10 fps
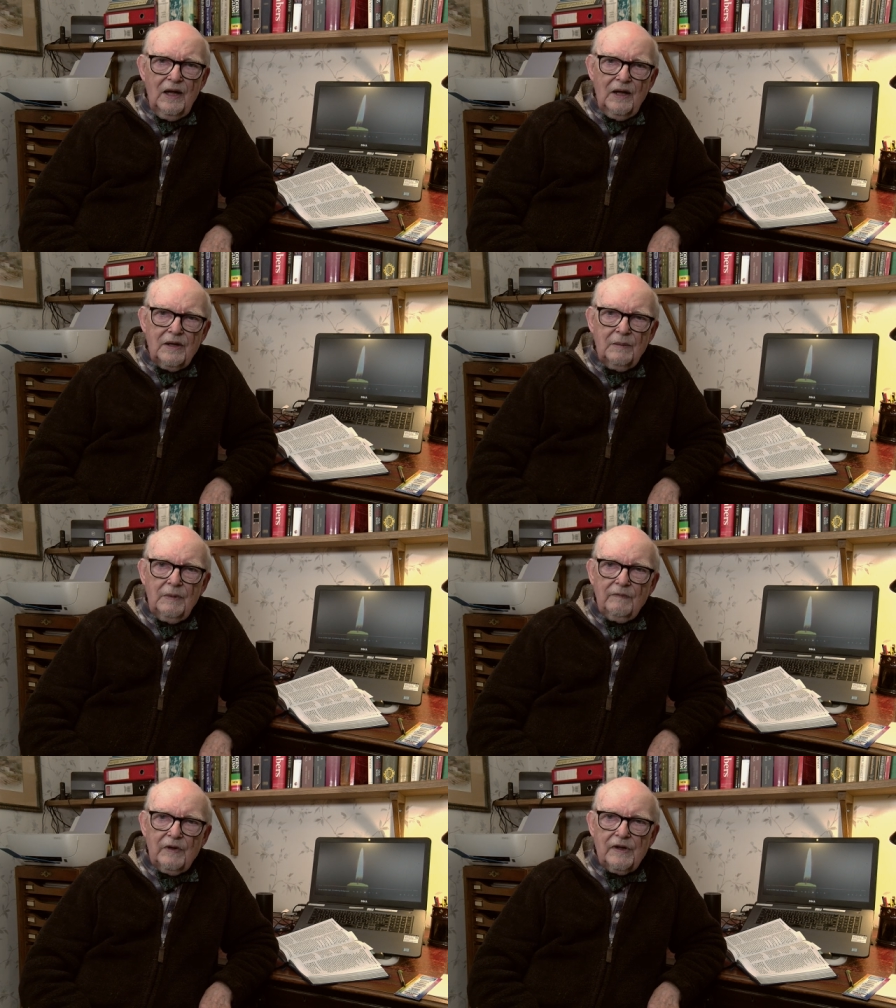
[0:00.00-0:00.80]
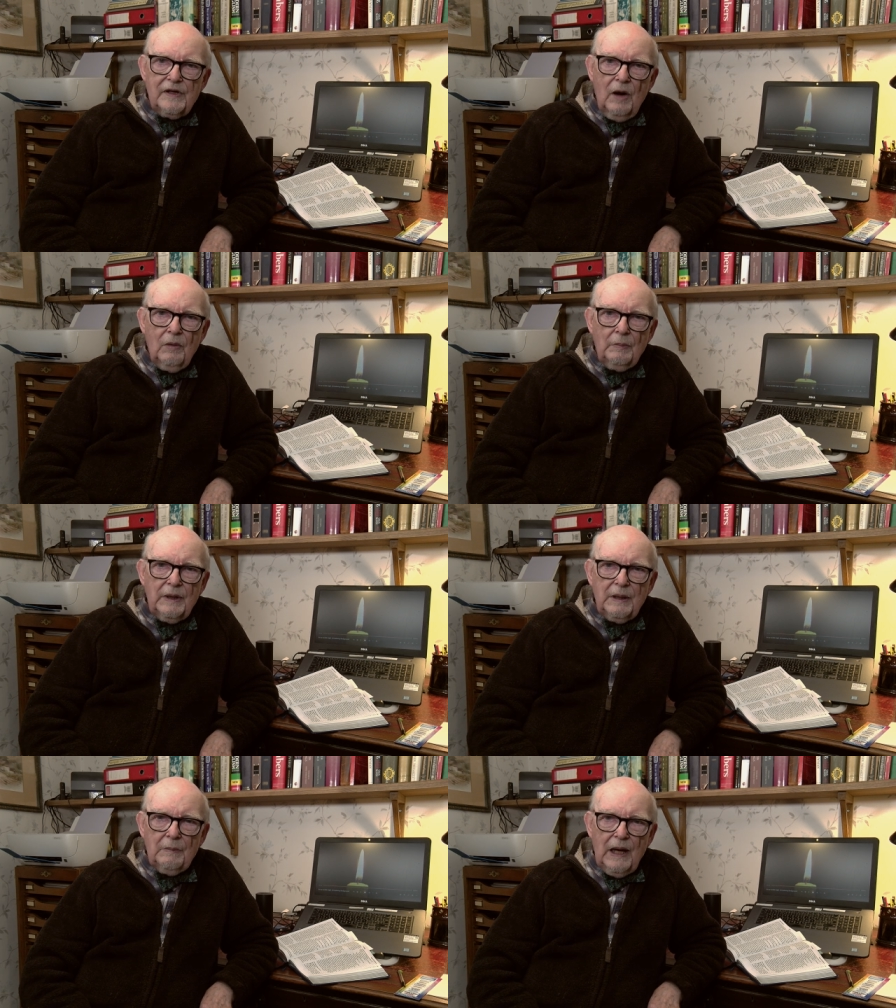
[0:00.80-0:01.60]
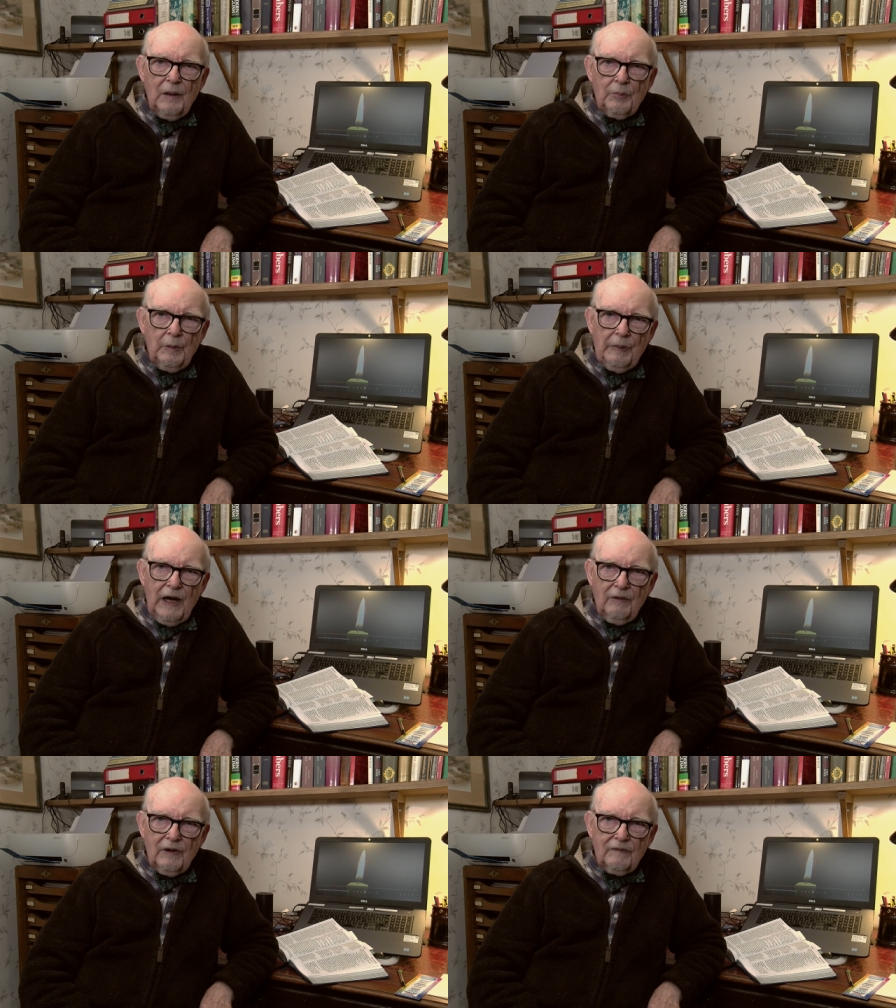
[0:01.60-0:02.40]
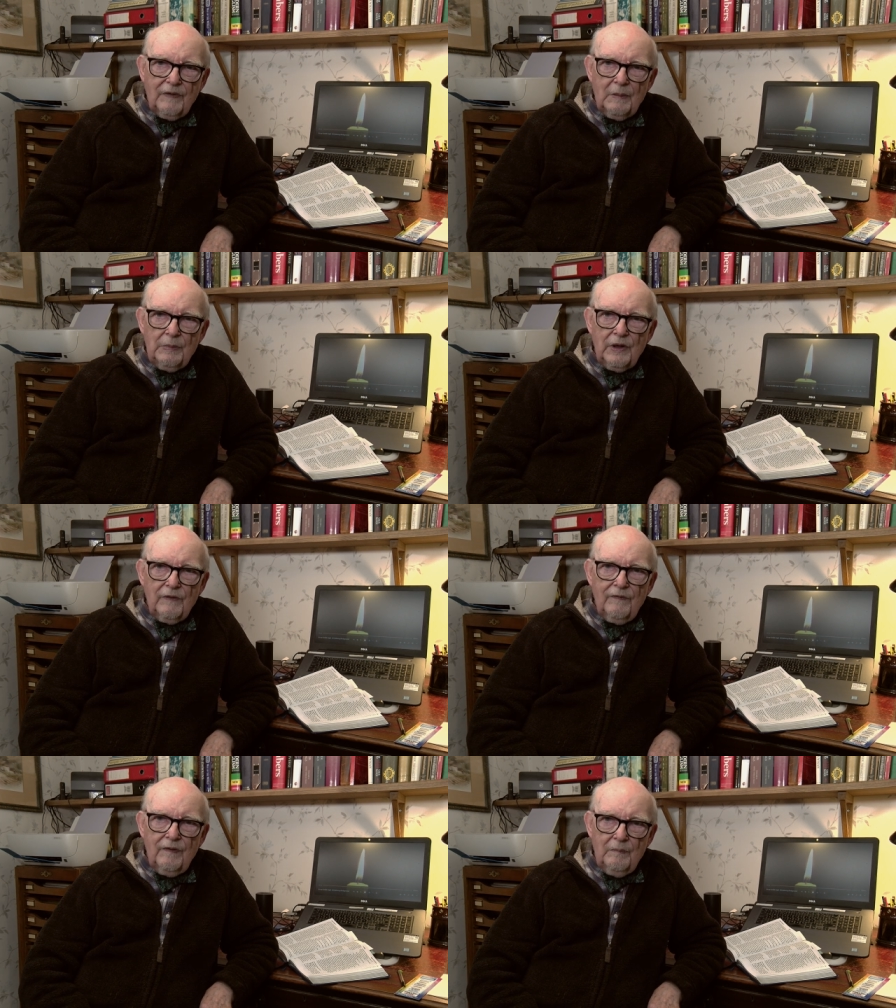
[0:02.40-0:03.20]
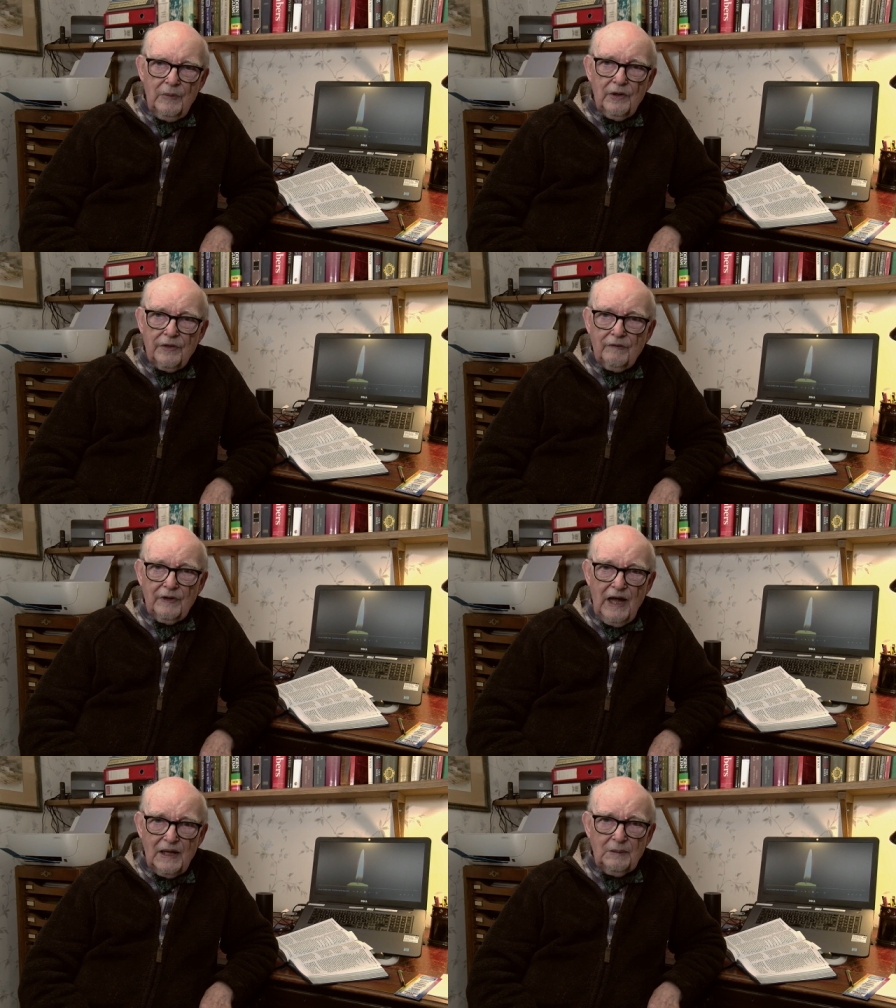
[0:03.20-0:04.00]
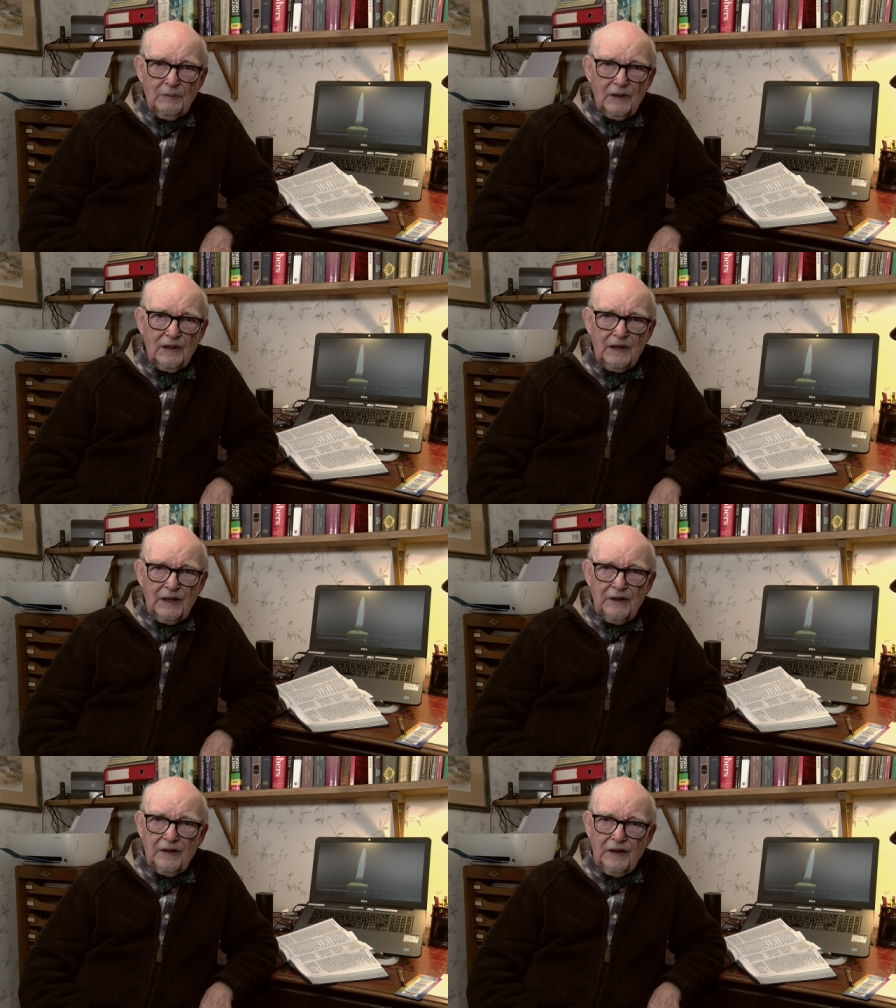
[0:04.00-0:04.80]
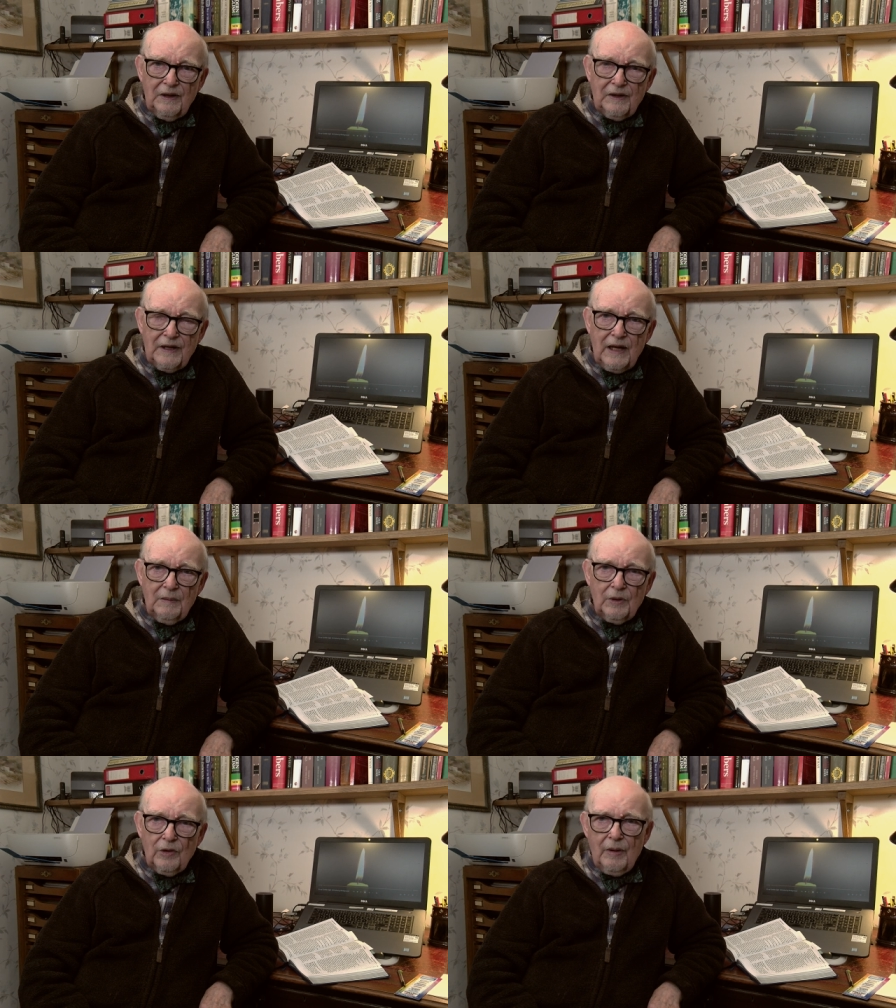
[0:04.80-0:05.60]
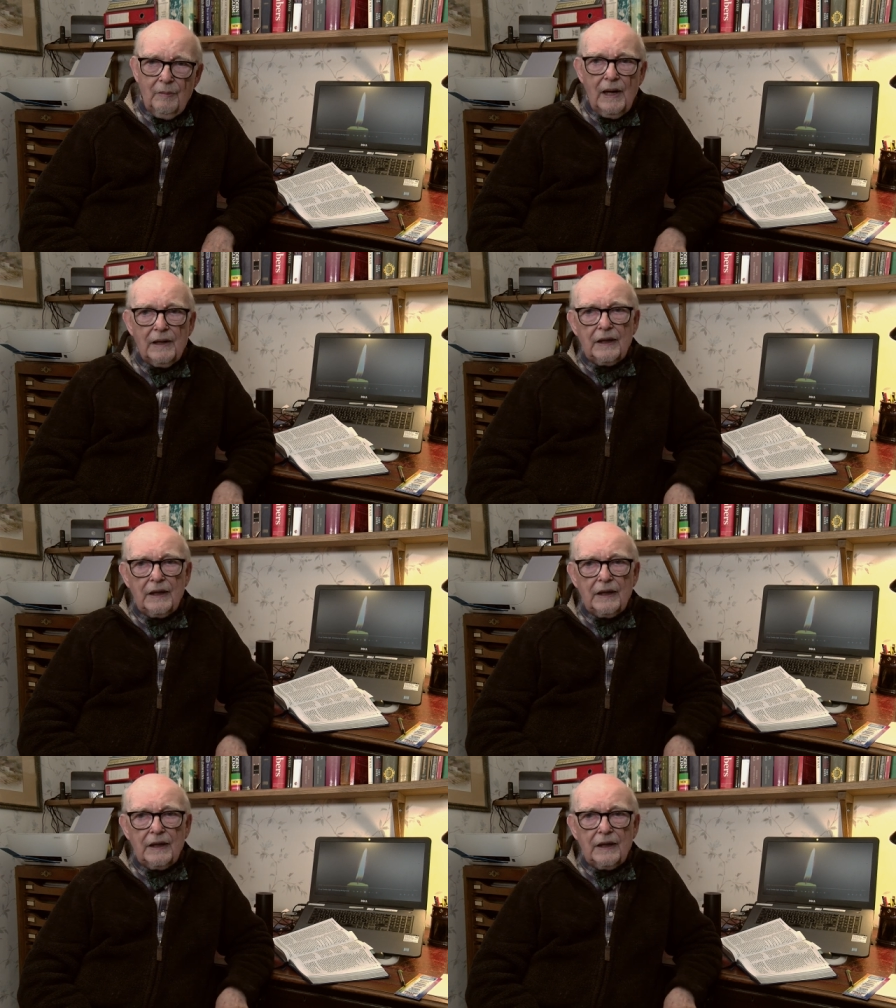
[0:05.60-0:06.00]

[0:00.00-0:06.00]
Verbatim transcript: some of us know a bit about preparing for the birth of an animal, at least in a stable, or in my